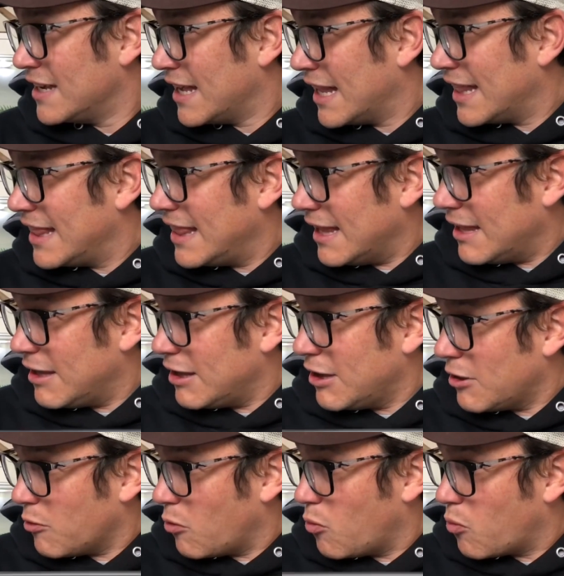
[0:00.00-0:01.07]

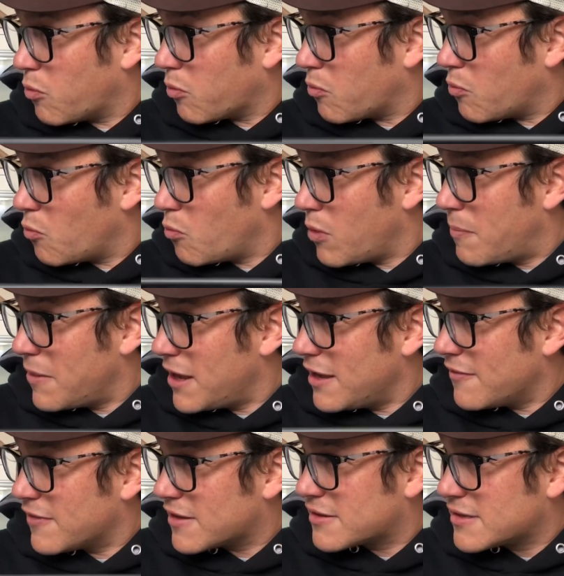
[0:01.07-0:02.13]
Little whippy
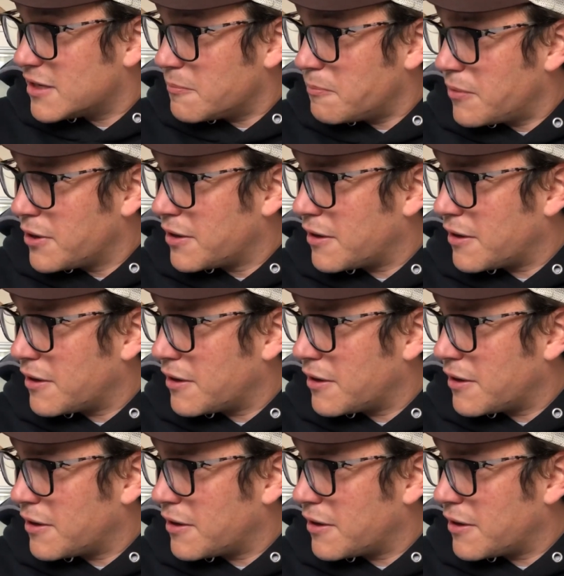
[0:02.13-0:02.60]
in the tip.